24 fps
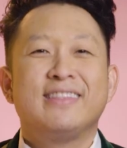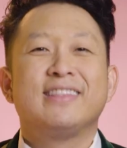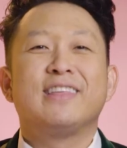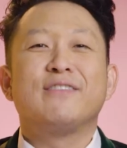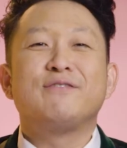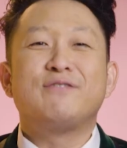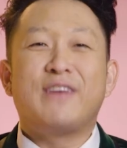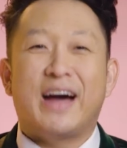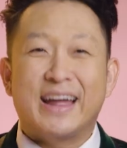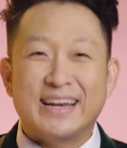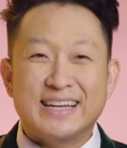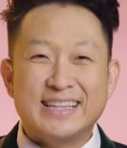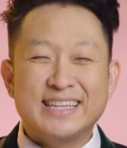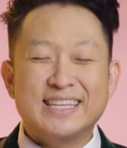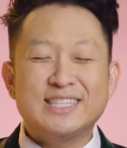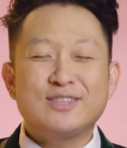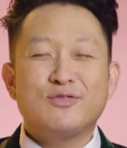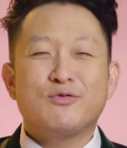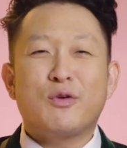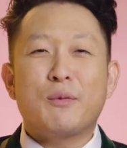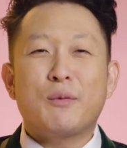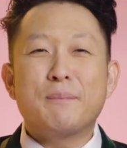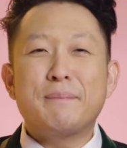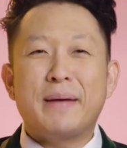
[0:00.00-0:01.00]
The
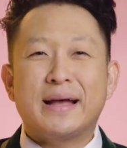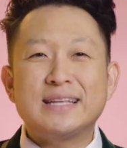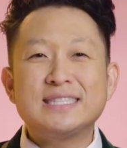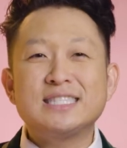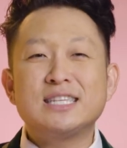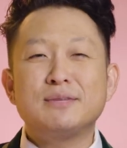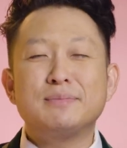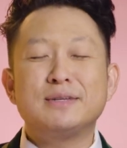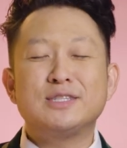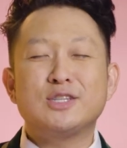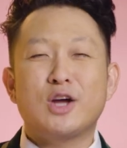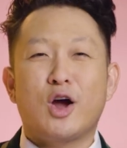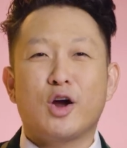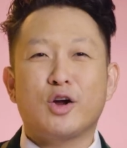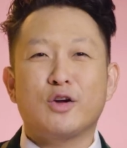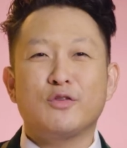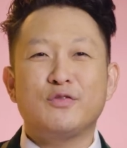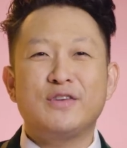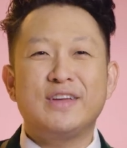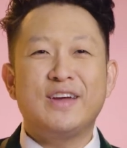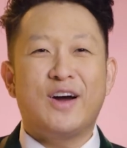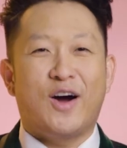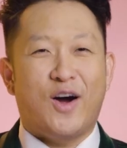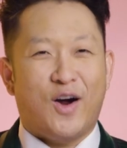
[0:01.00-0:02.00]
finalists for Best
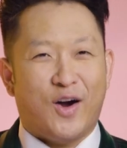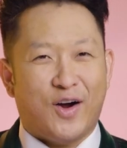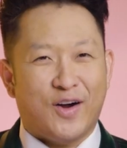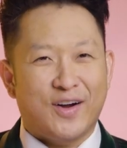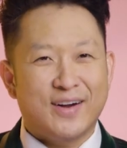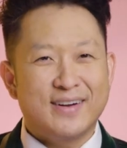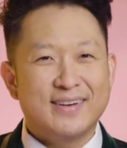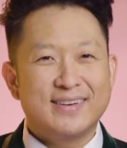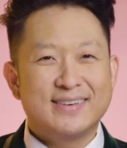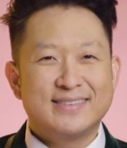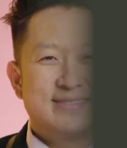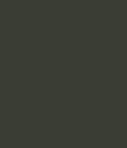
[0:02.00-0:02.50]
Cinematography are